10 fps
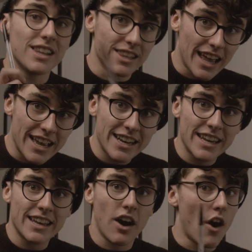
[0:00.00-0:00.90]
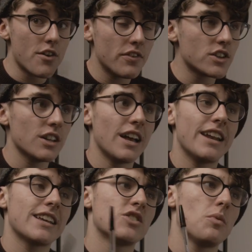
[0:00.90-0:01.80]
lighting, artificial
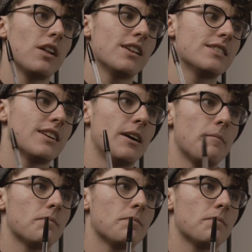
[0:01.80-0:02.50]
lighting, as well as